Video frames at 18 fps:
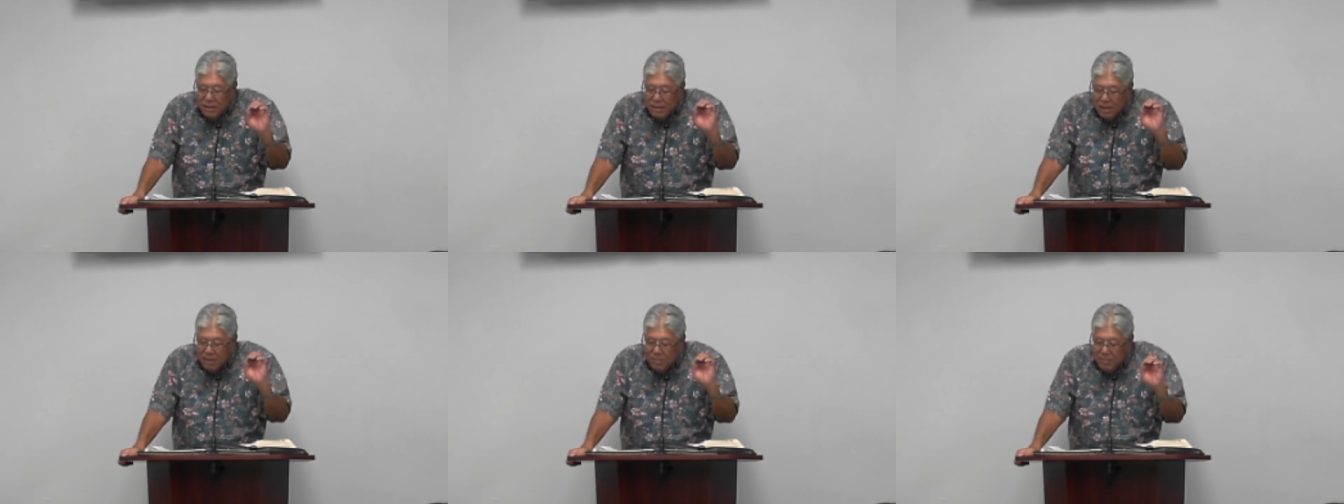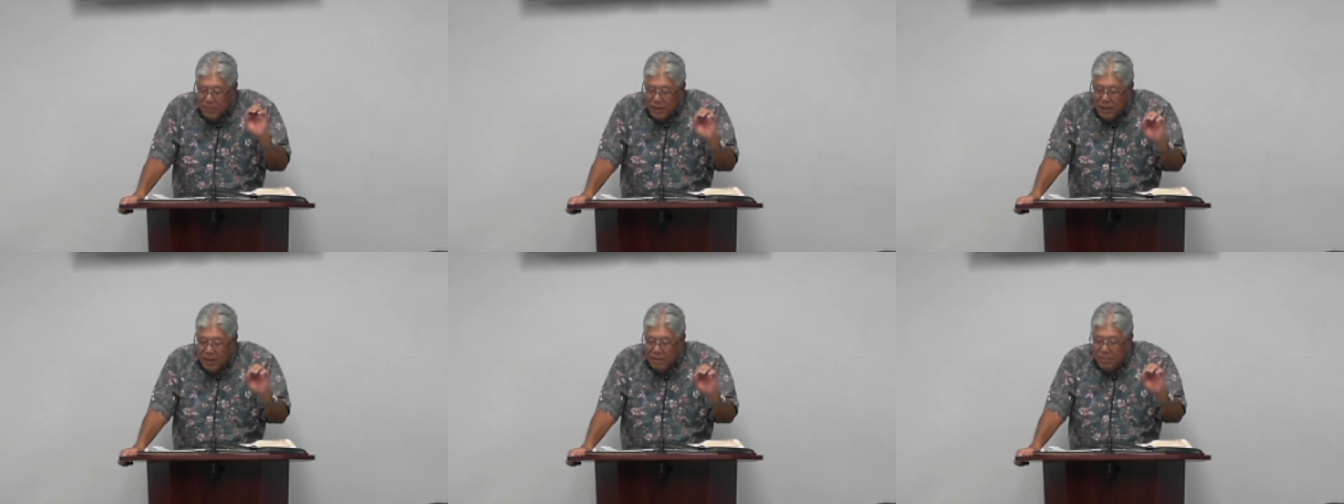that
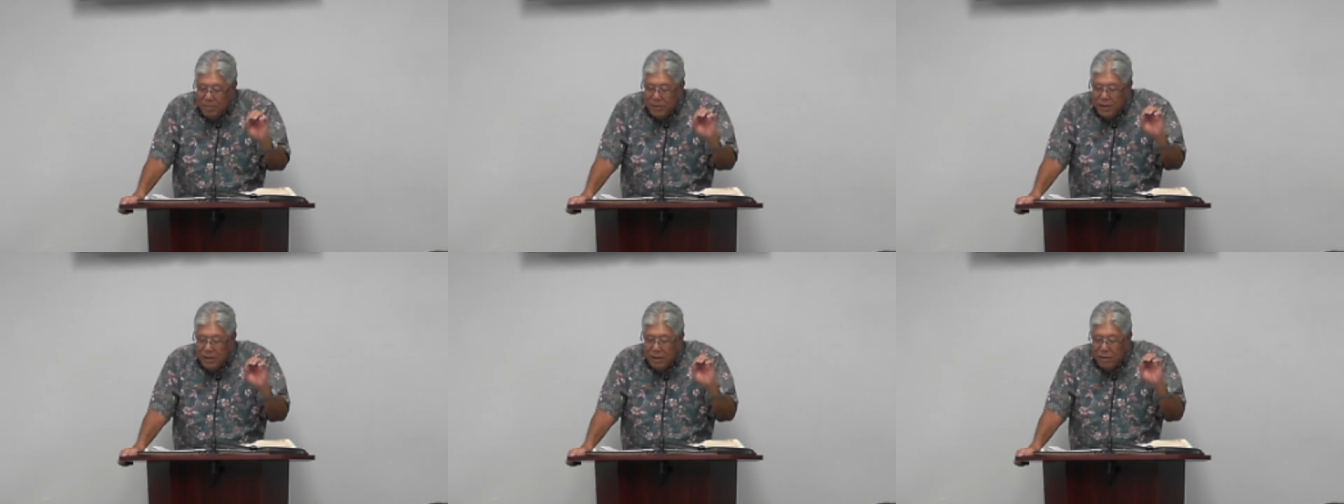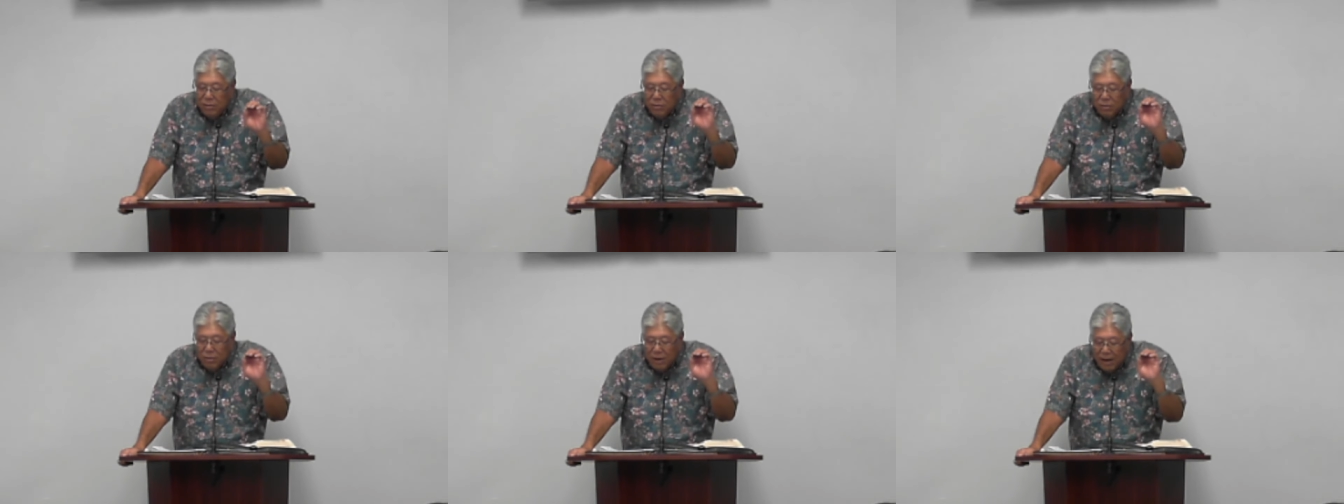may be
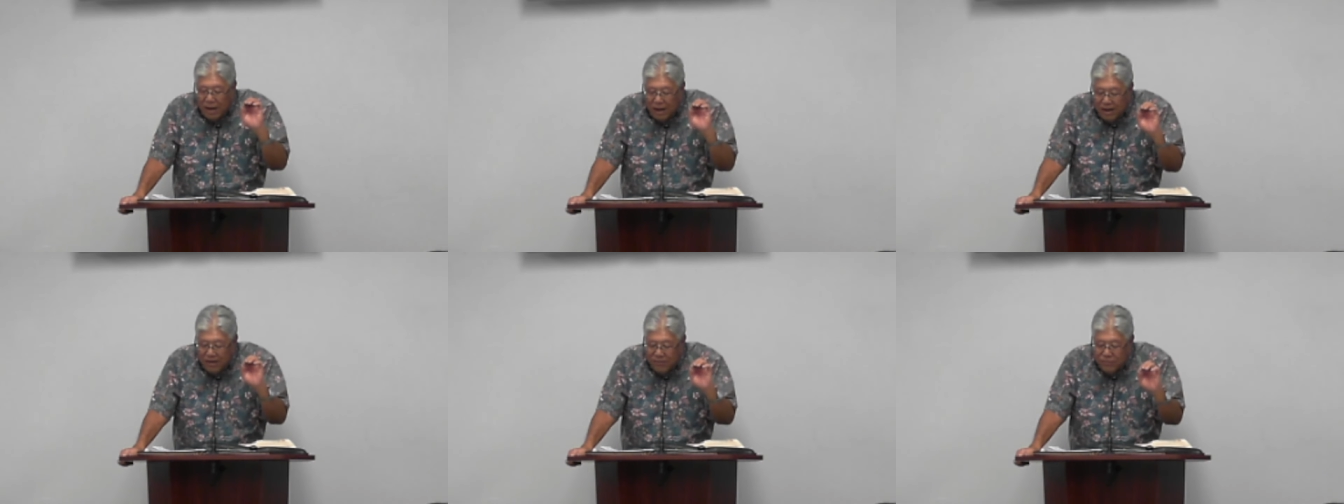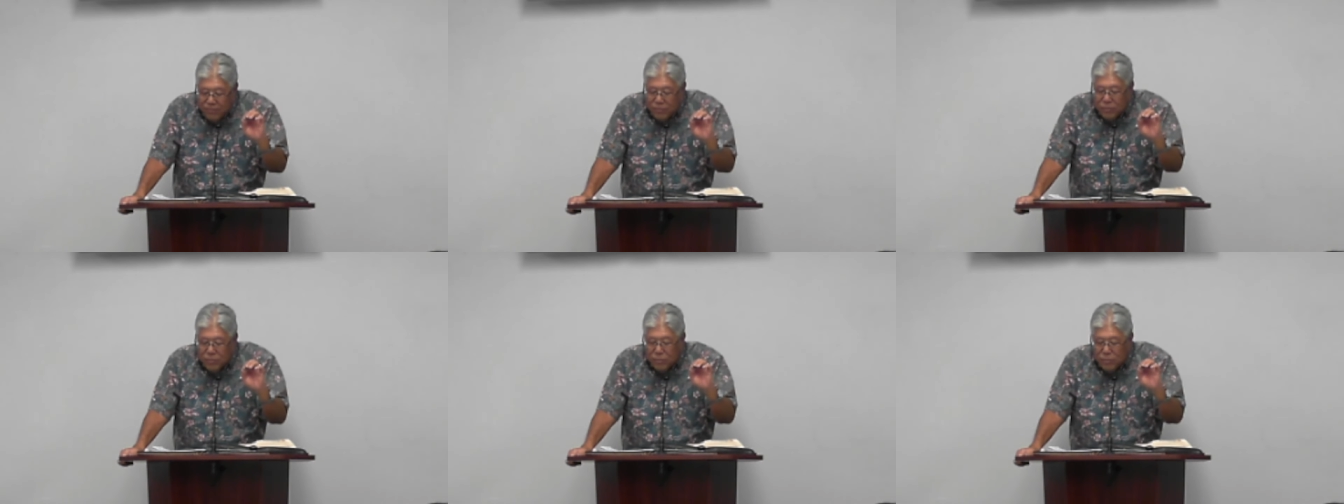or
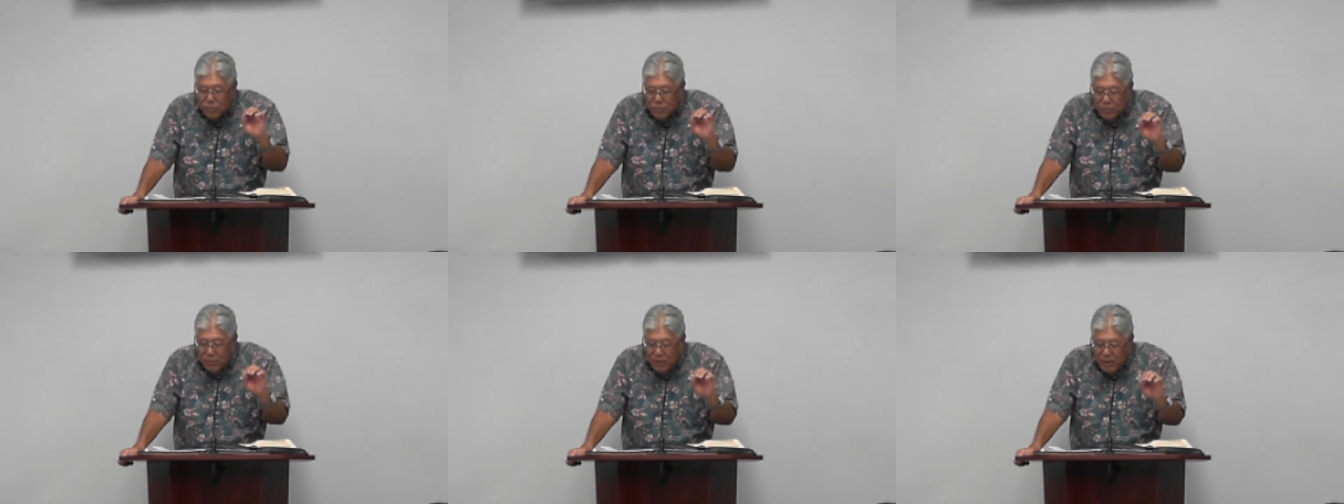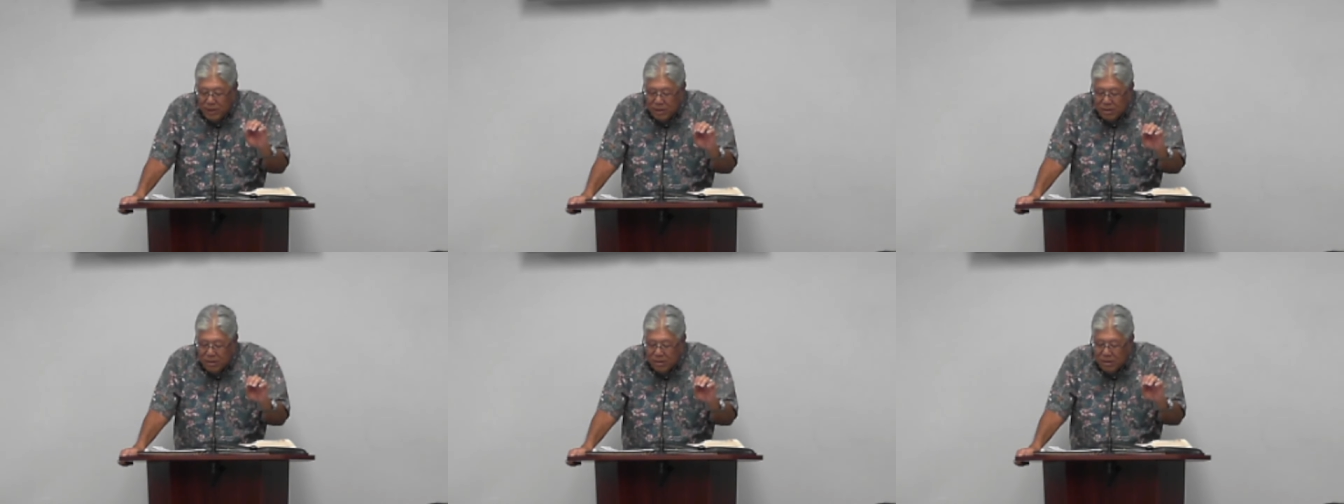have grown weak,